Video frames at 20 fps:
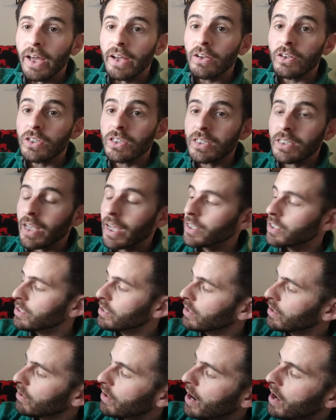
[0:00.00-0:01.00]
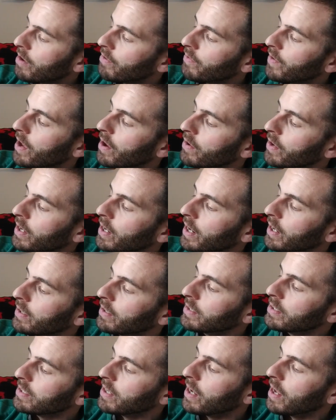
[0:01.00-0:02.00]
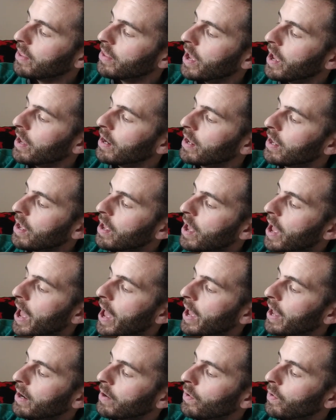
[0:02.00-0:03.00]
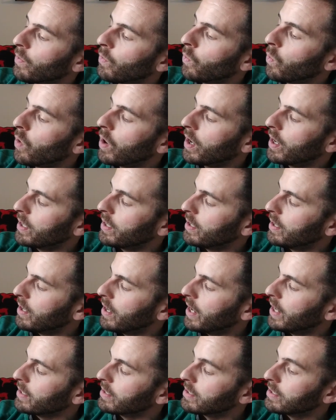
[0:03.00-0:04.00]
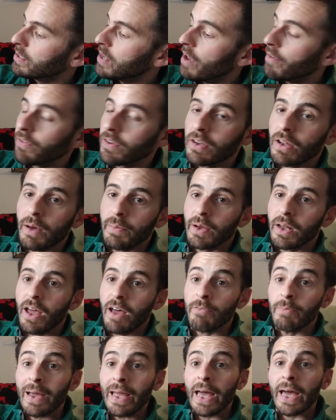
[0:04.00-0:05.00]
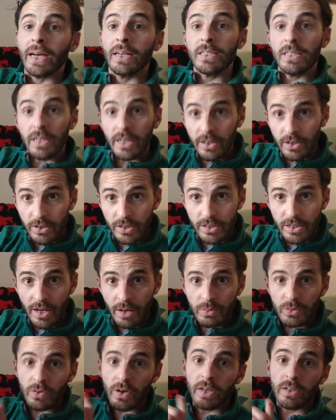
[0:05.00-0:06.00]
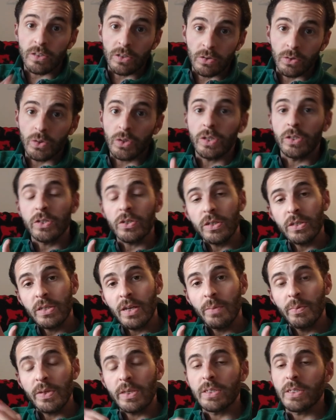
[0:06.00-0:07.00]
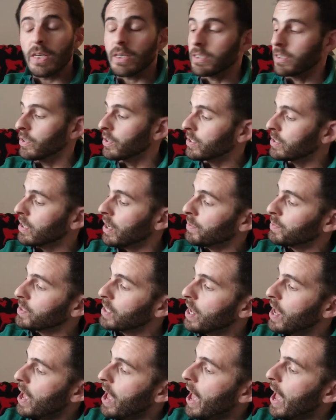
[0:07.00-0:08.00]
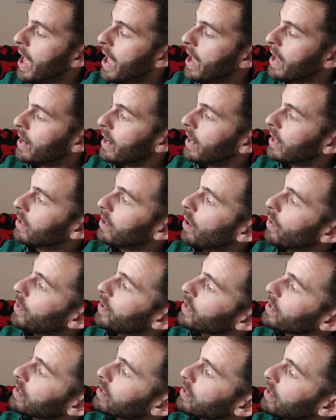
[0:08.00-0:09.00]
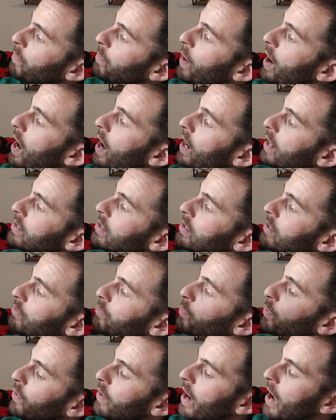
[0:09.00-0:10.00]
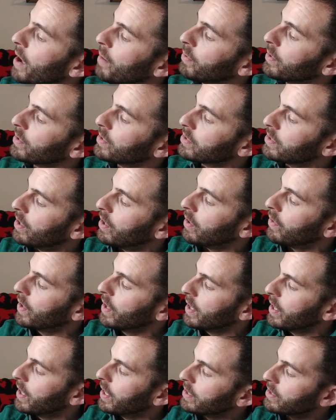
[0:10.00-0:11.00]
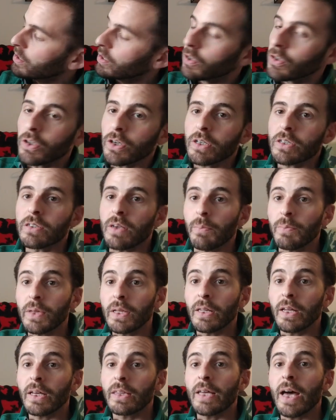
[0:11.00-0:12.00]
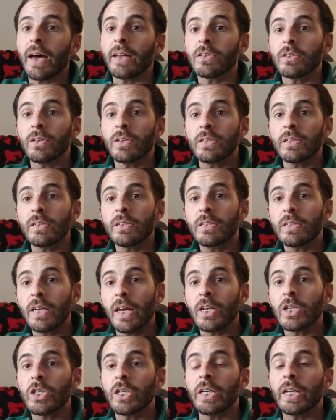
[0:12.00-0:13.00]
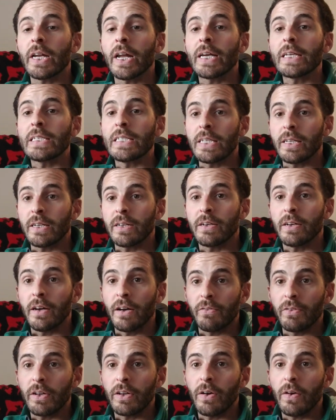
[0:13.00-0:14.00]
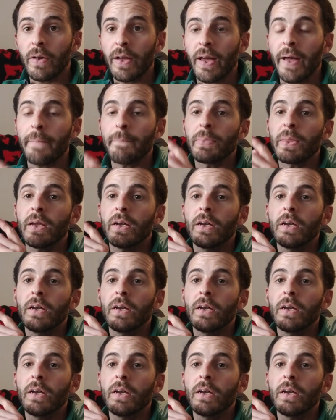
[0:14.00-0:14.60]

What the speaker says: could sketch the graph out and I could say that at 1 and 7, I'm going to have my x-intercepts, right? Solutions are the same thing as x-intercepts. And I know that this is a positive parabola, so it's going to look something like that. So this is sketching an idea of it, okay?